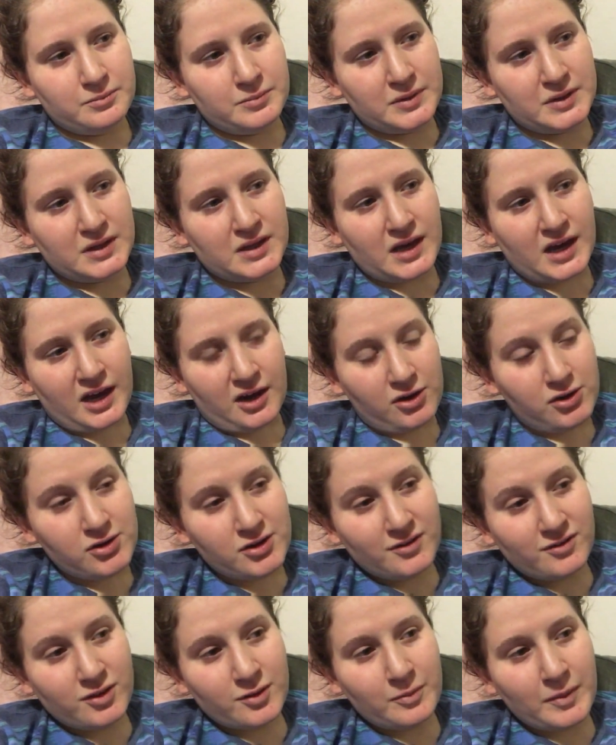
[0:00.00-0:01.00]
be out
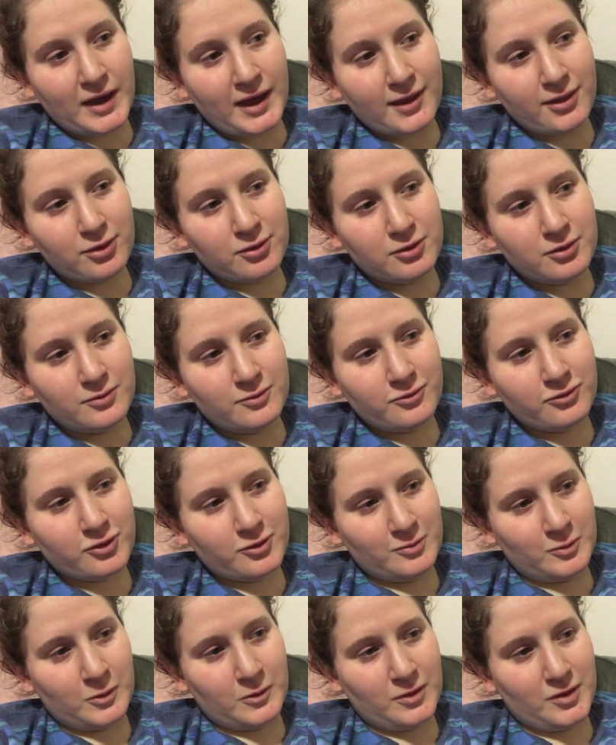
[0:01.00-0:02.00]
of the bathroom for
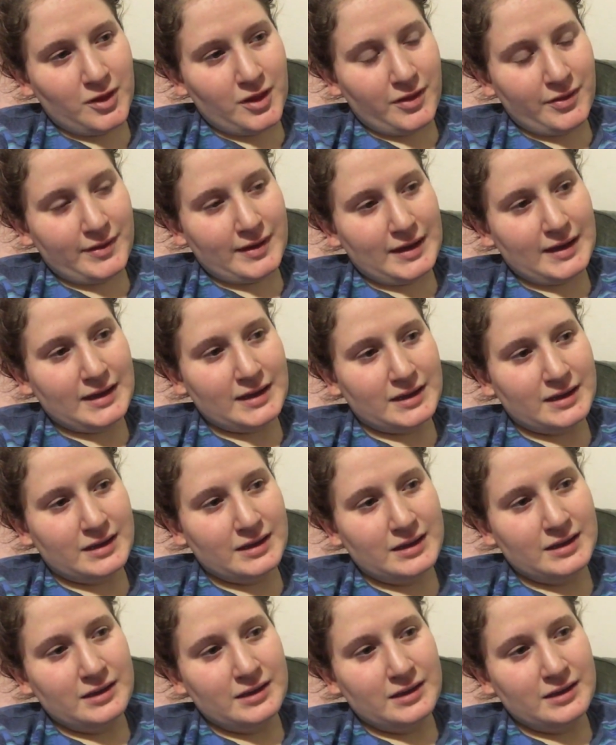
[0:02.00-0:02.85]
more than like